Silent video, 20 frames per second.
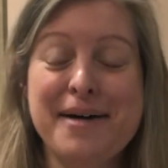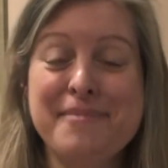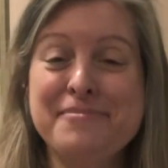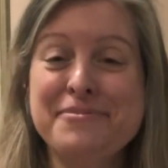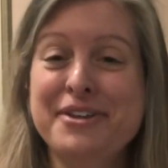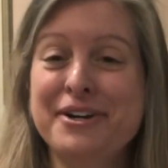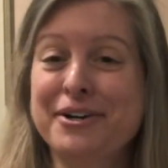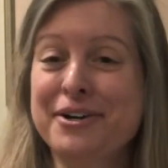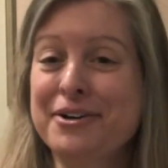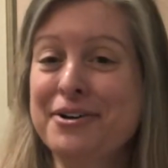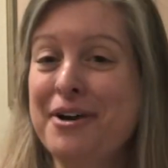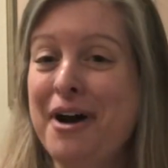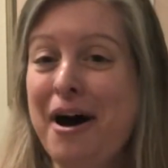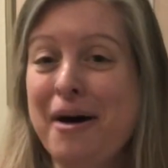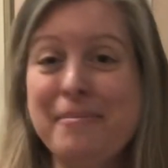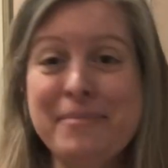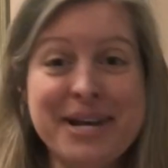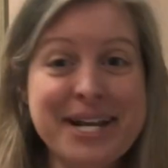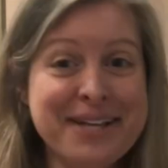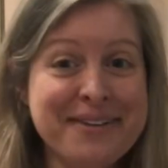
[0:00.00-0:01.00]
There are
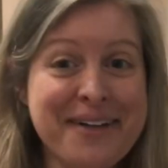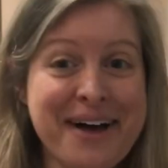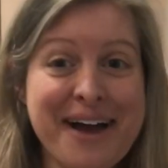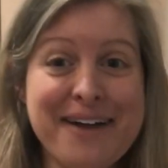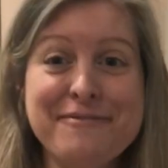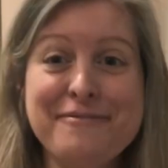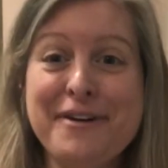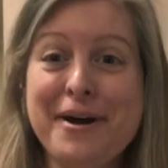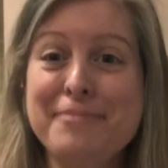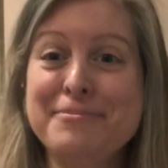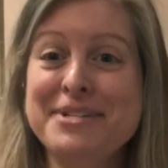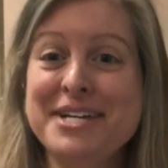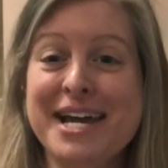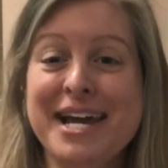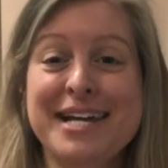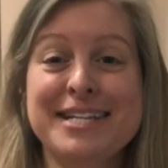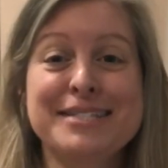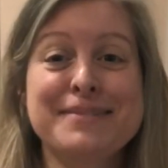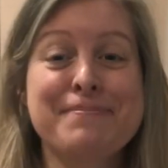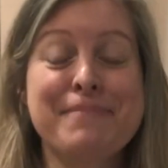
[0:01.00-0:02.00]
not many life
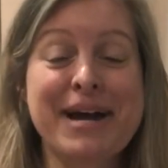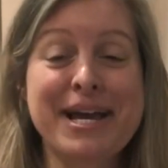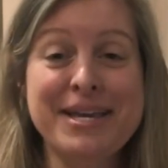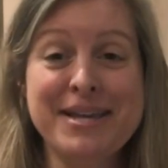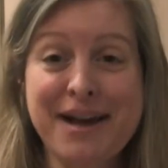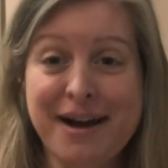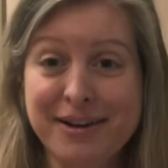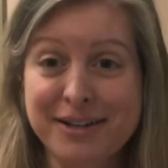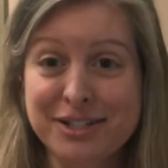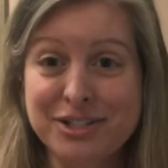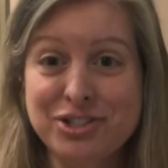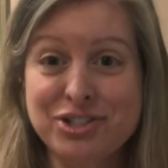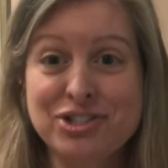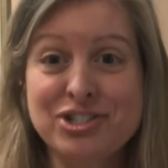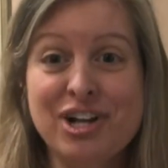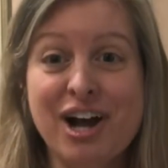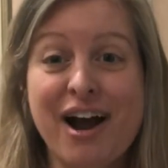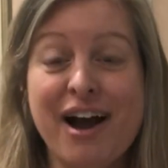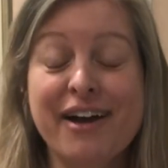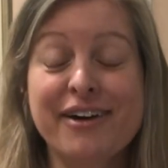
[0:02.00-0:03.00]
updates. My youngest
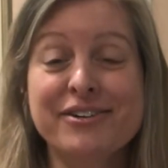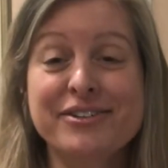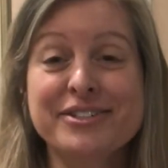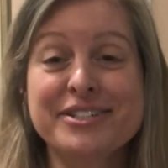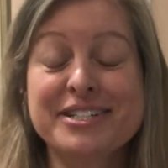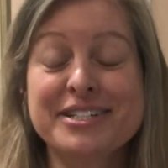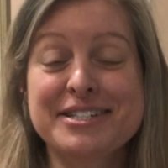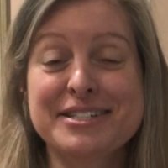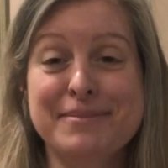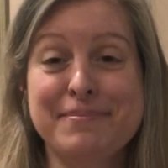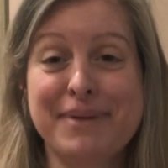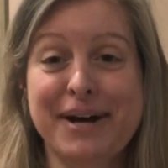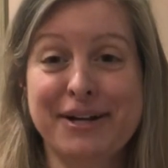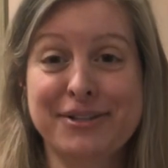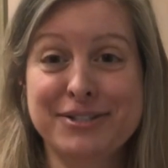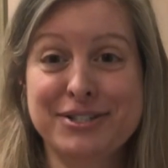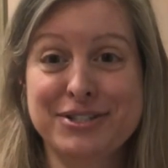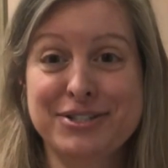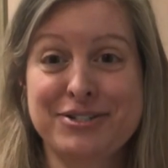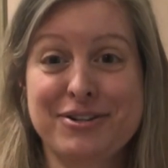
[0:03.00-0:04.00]
child is about
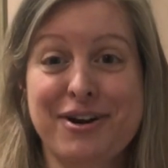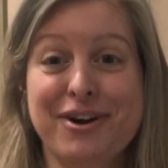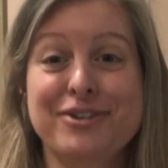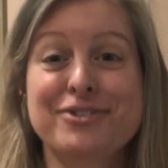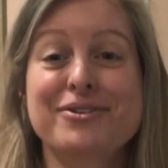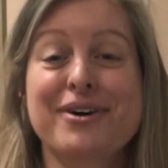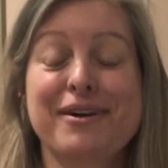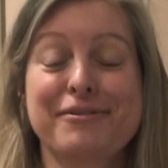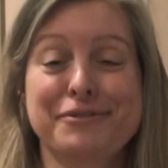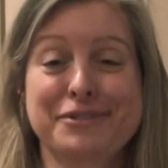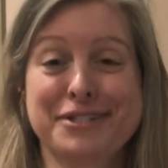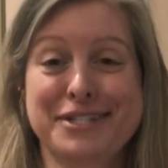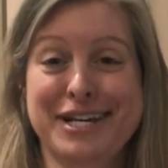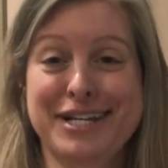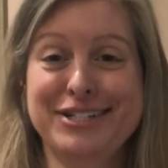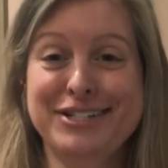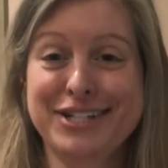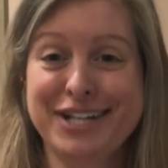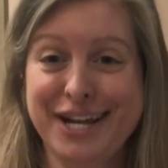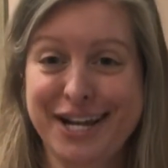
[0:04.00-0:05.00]
to start driver's
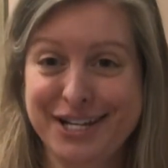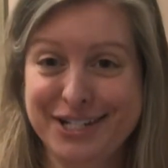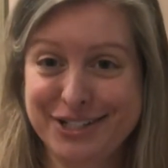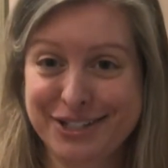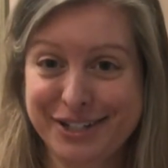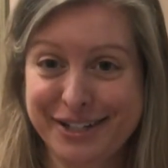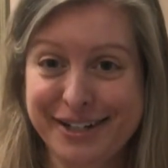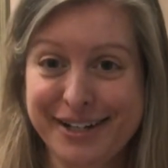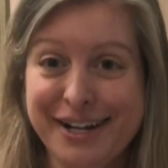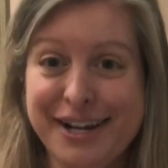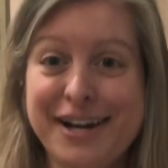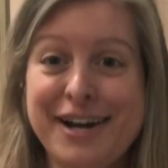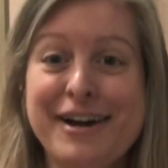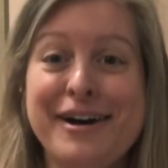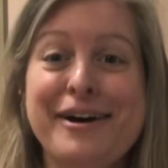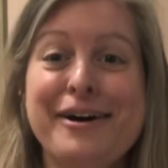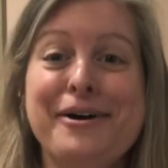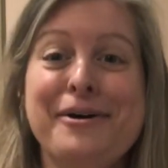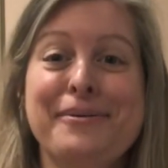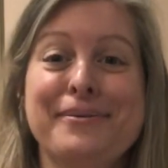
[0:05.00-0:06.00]
education,
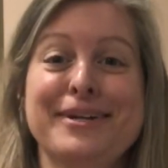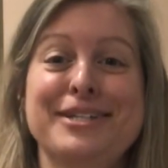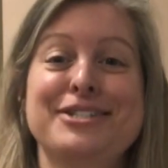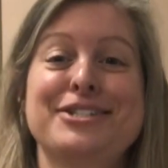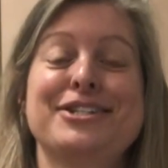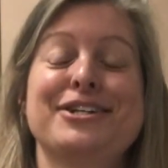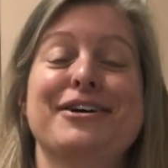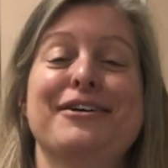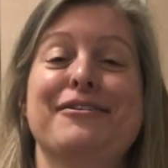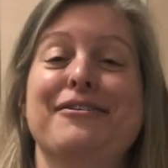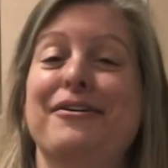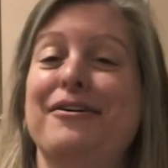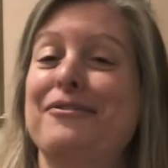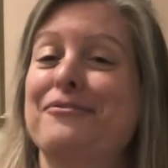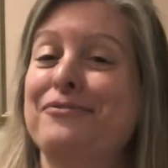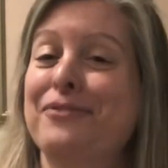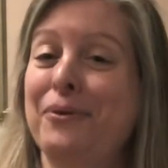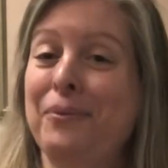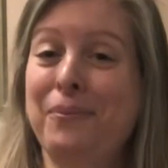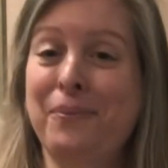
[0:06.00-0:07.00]
which
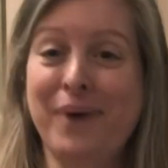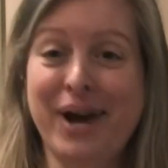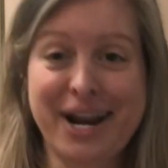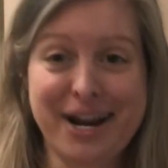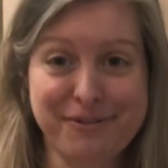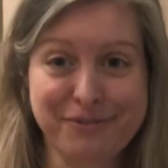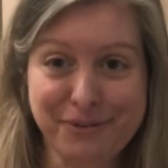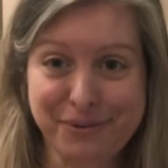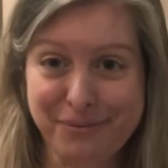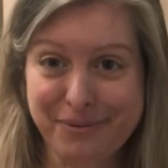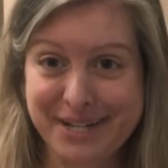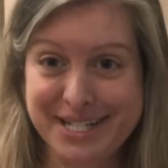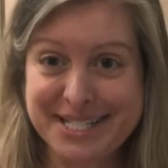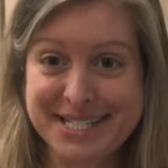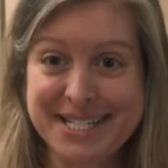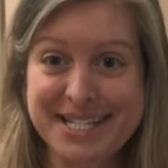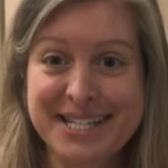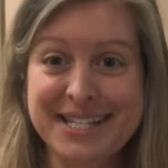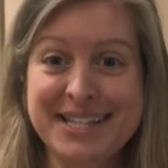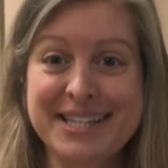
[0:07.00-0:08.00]
for whatever
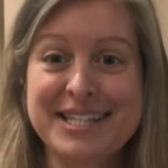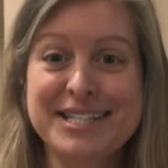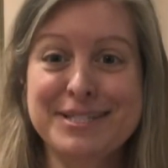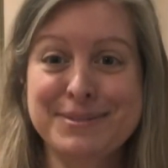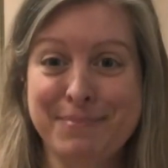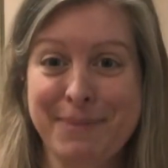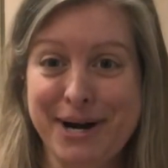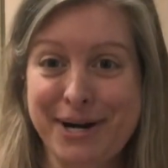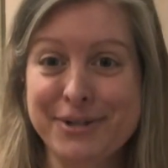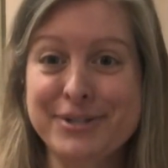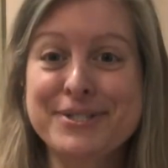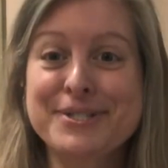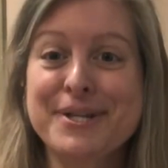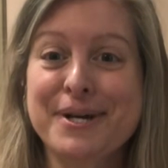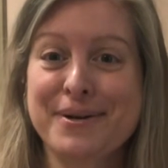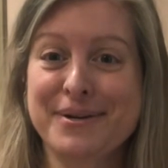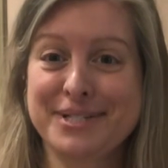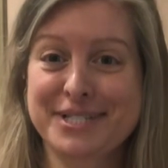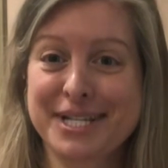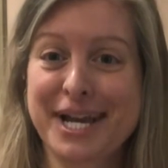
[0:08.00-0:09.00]
reason, this
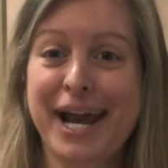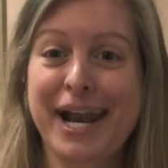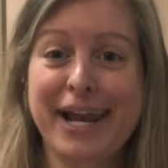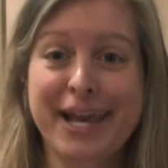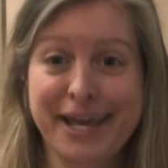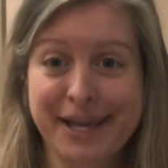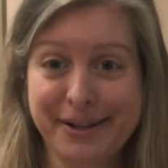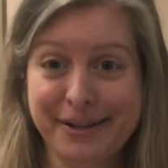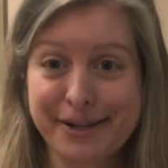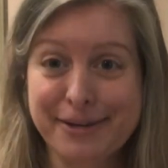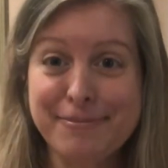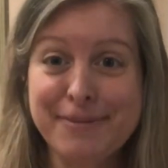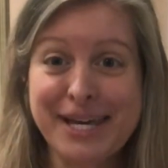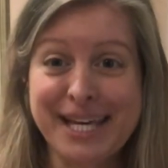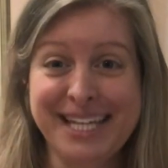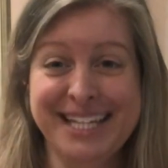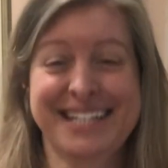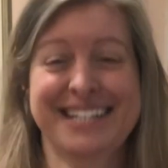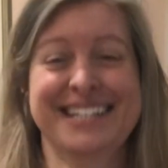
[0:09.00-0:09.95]
milestone is kind of killing me.